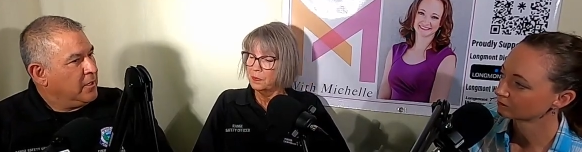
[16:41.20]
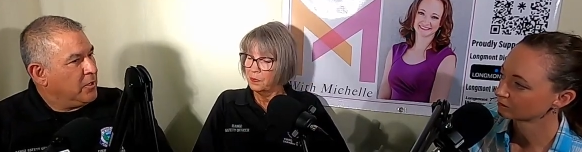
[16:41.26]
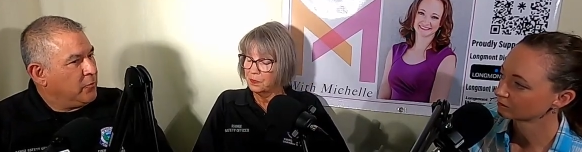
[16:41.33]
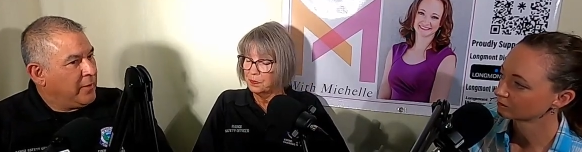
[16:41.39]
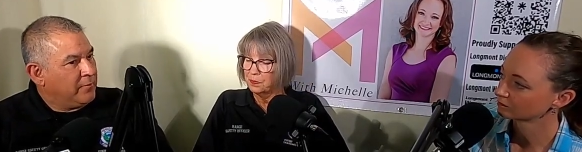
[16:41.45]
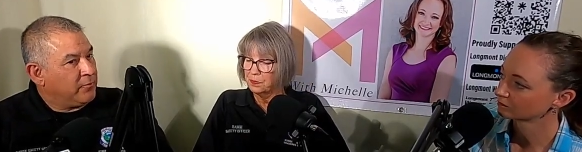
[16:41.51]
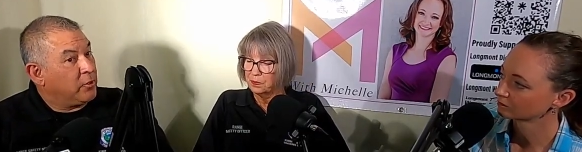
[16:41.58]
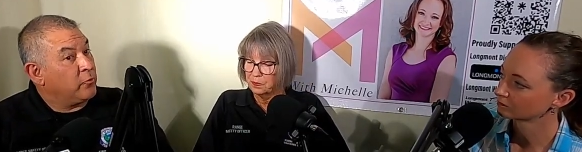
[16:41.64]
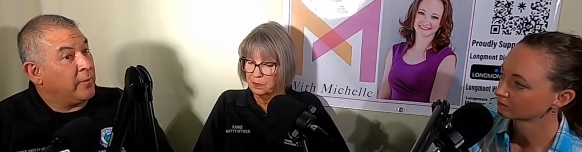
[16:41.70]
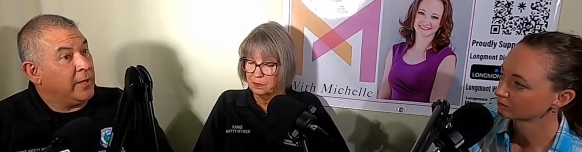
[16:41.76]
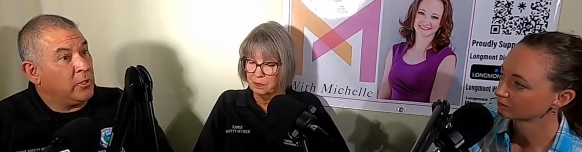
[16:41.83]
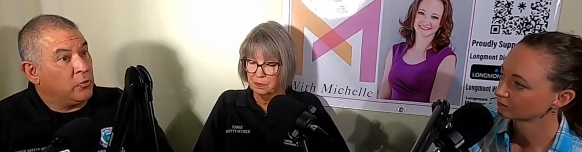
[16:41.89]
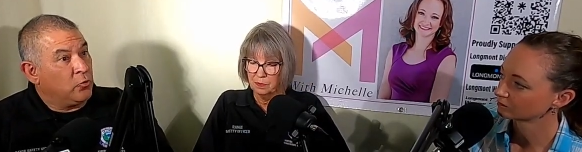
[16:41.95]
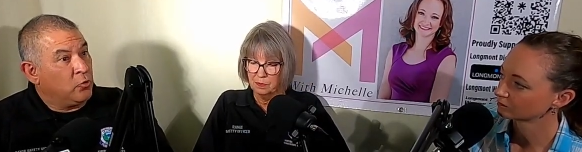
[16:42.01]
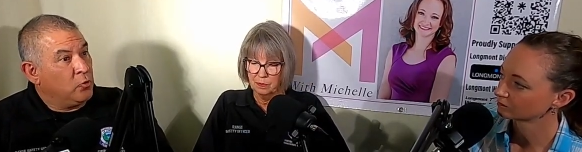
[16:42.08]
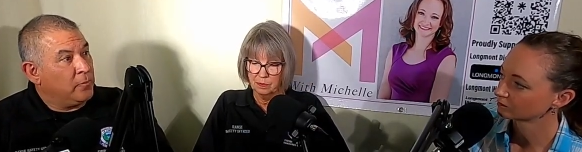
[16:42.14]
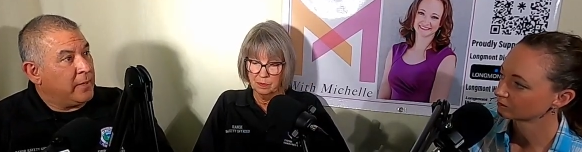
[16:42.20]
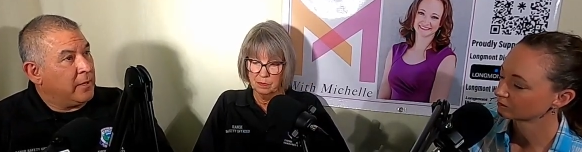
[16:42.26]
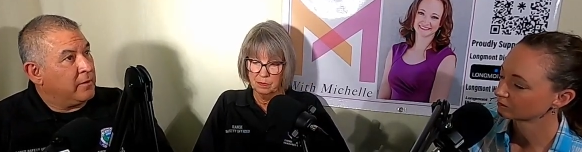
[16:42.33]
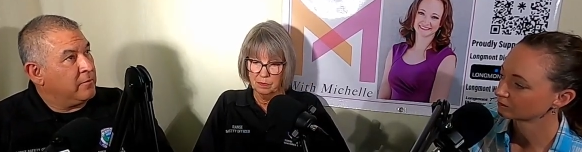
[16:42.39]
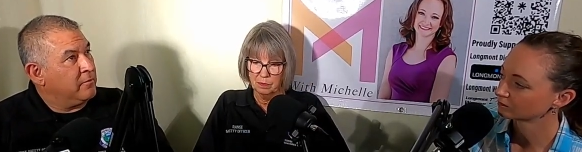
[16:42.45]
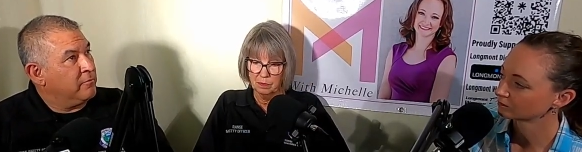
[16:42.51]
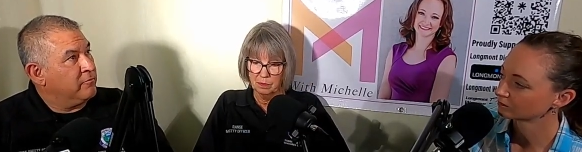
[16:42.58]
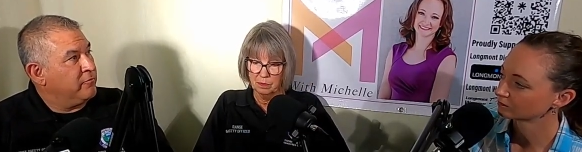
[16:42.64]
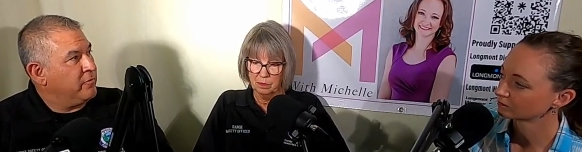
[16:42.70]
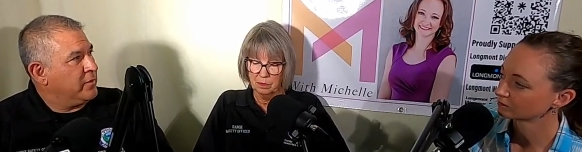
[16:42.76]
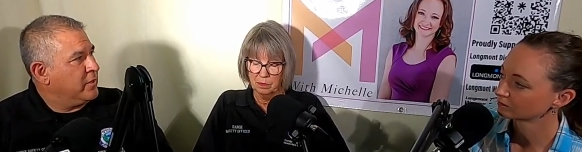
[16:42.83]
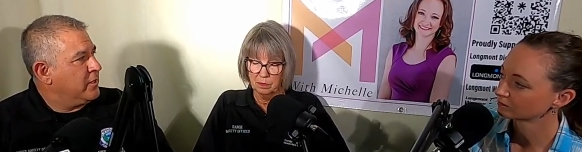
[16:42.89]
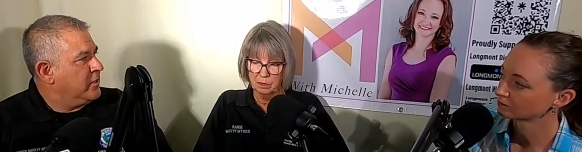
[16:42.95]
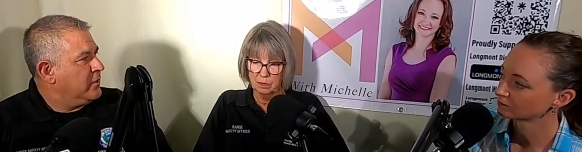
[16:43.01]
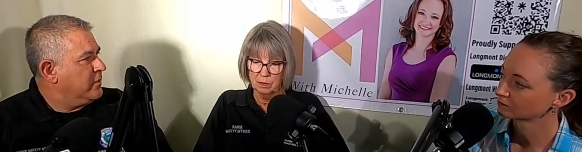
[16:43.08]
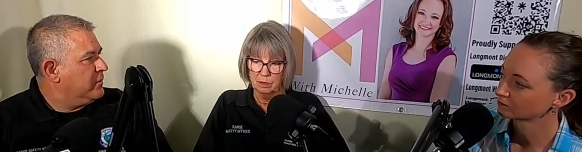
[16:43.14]
Speaker 1: Uh, we have a great group out of
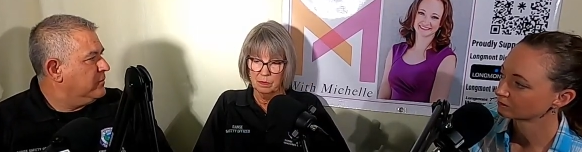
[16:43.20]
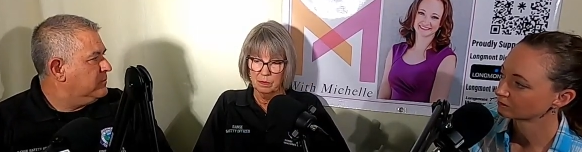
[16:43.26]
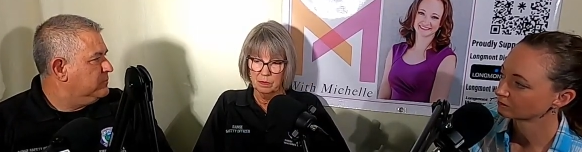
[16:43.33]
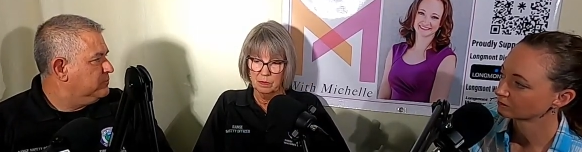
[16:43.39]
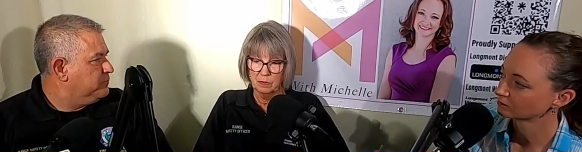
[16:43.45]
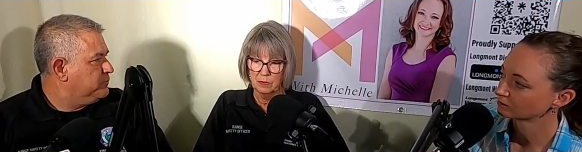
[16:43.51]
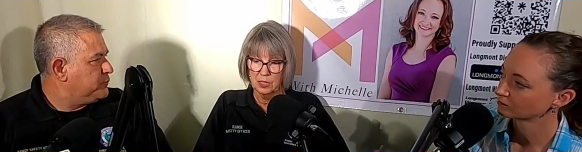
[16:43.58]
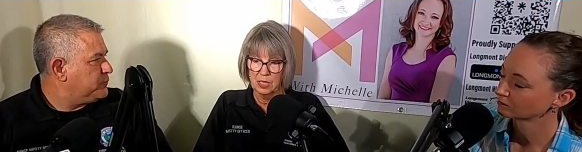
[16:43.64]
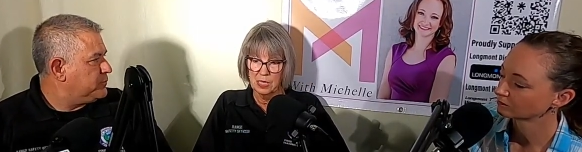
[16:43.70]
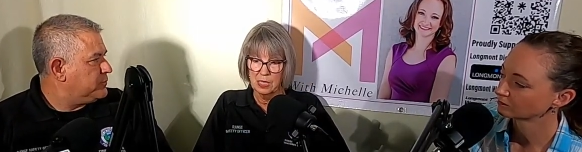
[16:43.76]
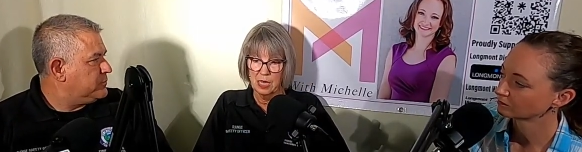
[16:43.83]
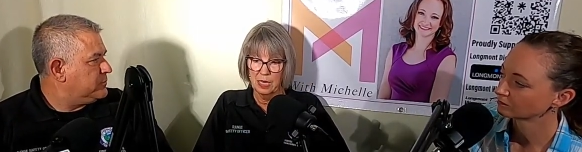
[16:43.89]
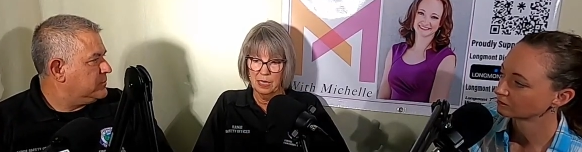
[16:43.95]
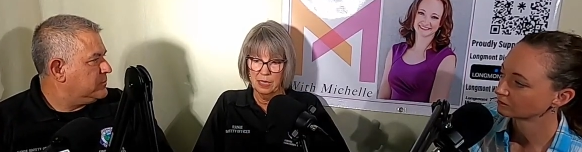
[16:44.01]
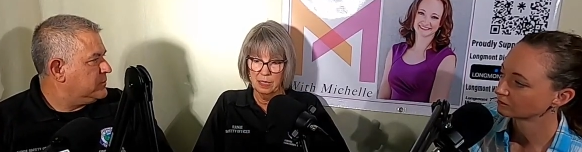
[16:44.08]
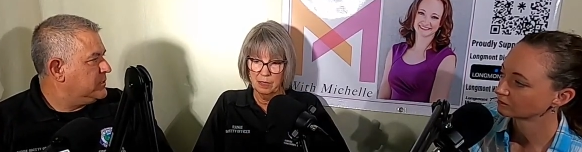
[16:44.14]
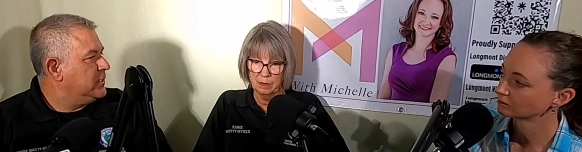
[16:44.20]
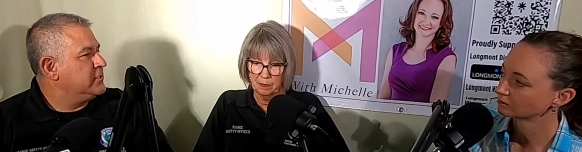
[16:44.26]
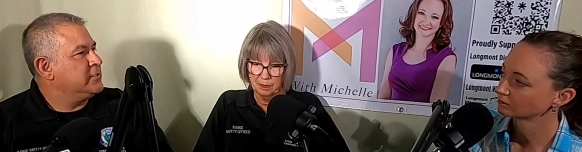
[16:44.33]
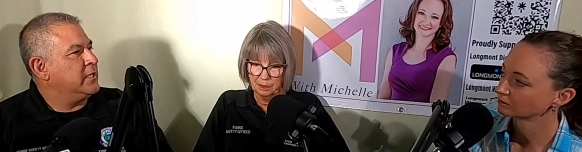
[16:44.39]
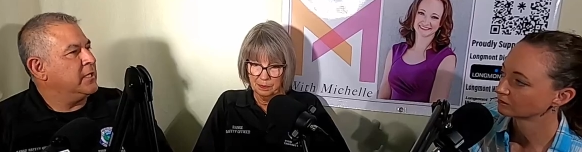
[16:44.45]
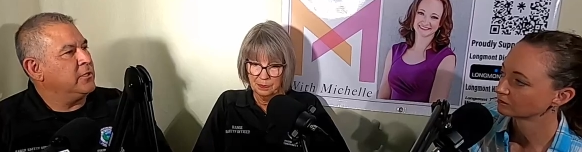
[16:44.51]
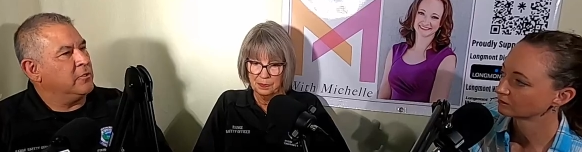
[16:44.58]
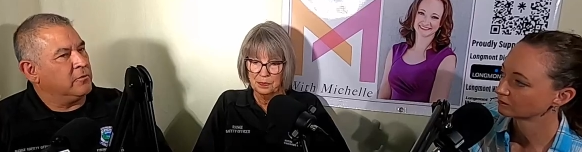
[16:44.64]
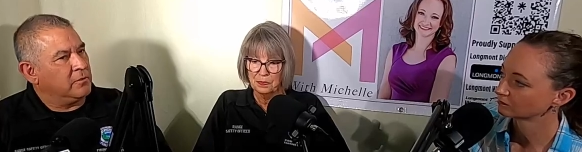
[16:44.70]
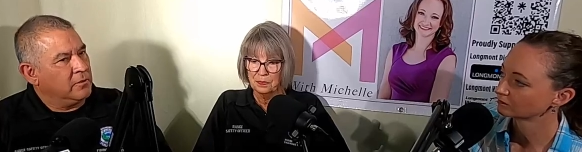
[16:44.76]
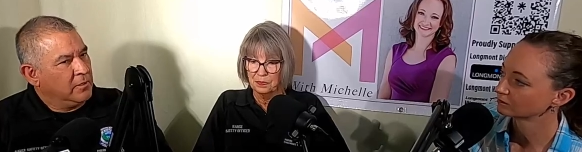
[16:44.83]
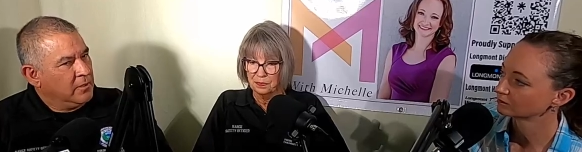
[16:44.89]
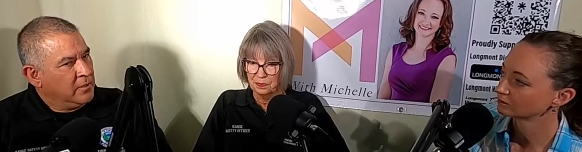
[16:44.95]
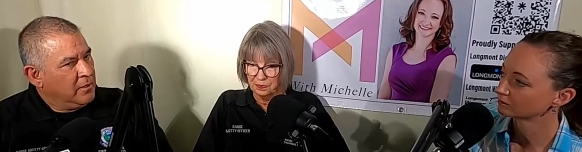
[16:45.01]
uh, Centennial. Centennial.